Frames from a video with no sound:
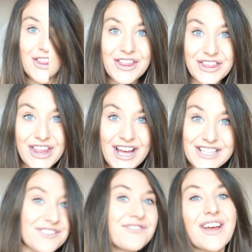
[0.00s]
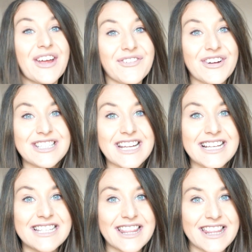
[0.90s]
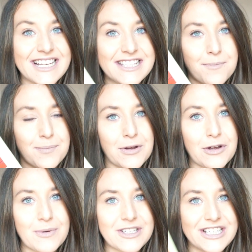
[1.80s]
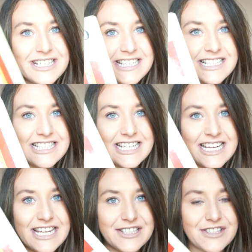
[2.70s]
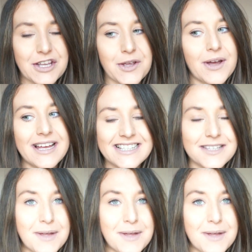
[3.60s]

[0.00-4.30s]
The third favourite is this book, which is Dear Zoo. It's